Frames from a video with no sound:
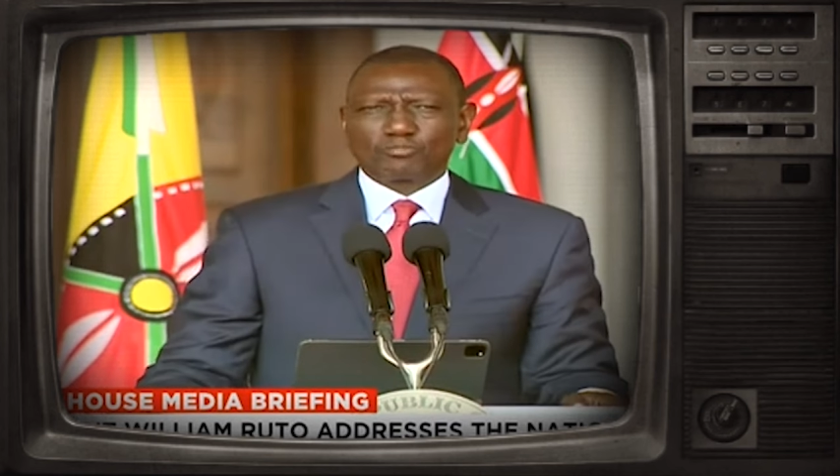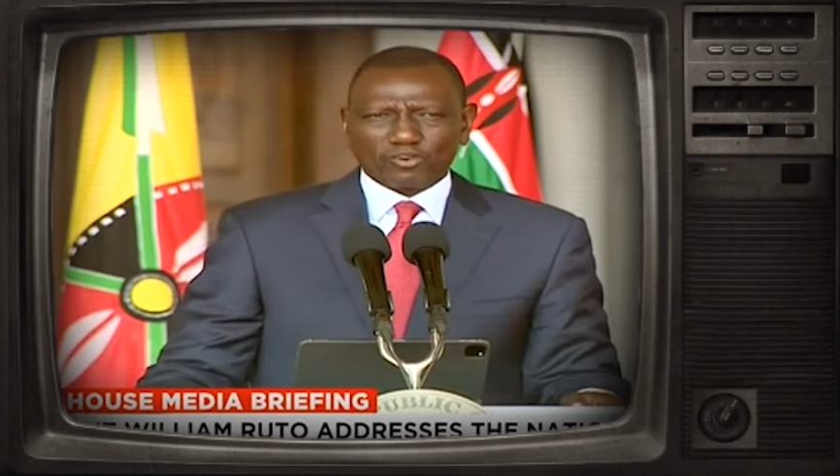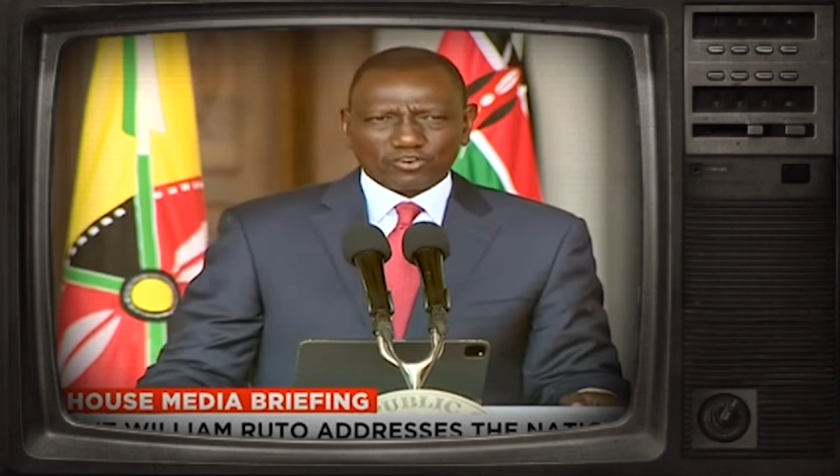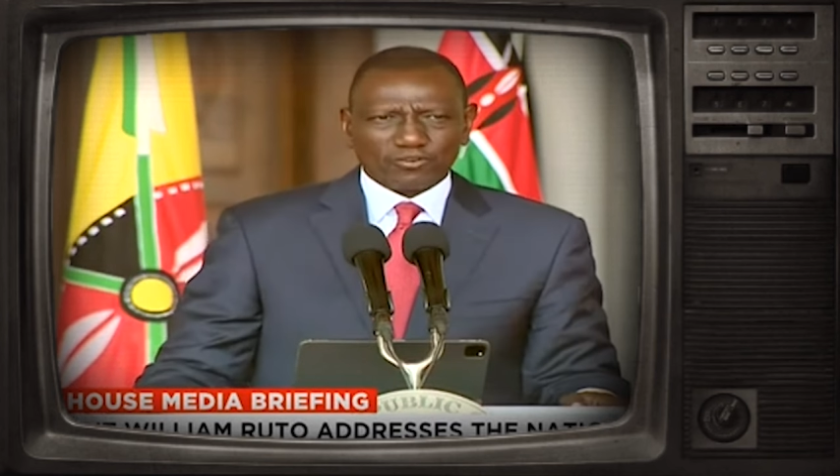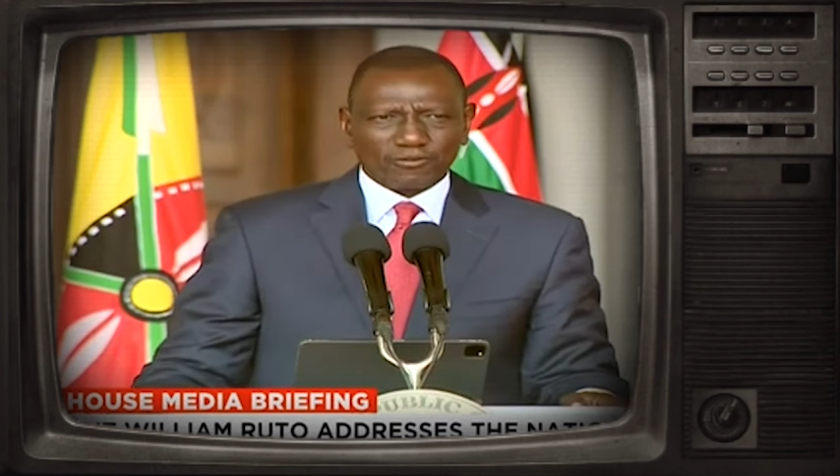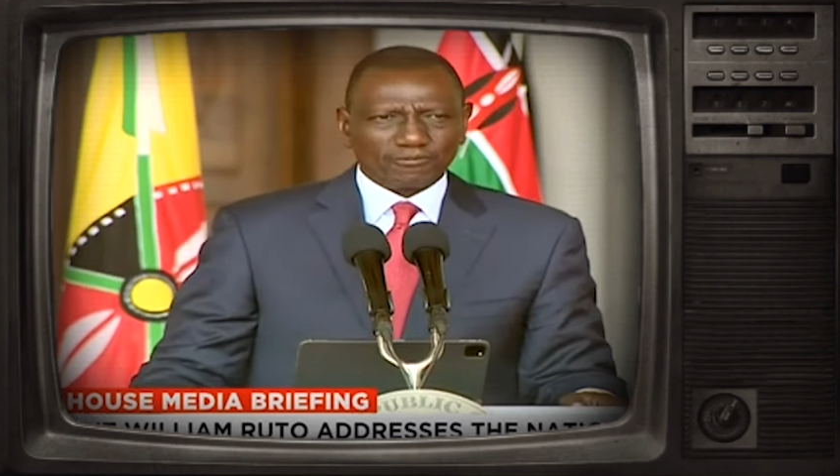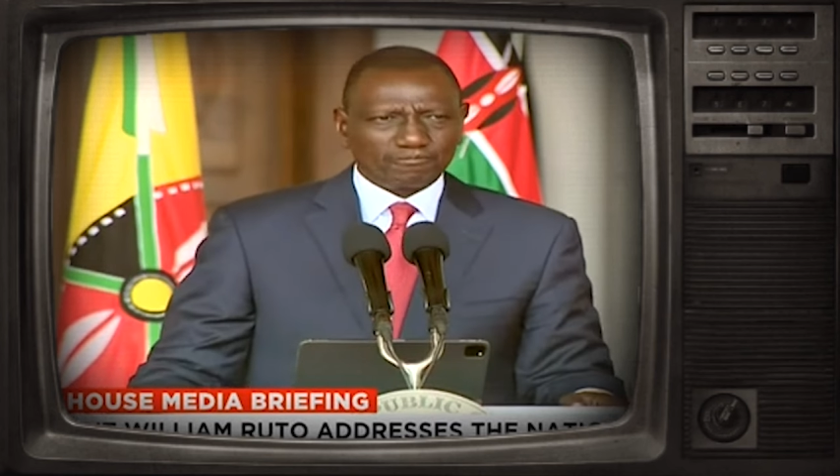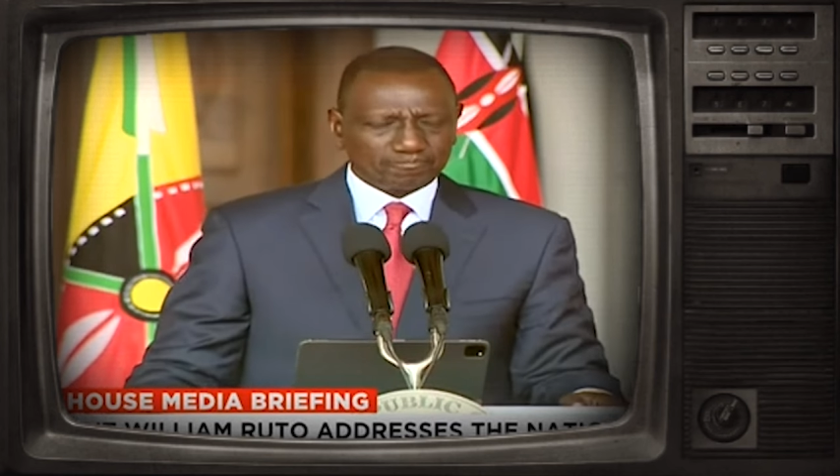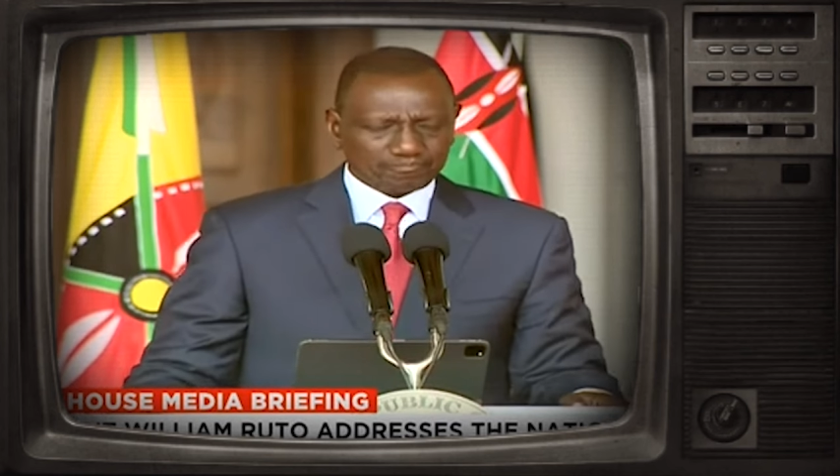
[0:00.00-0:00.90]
tomorrow.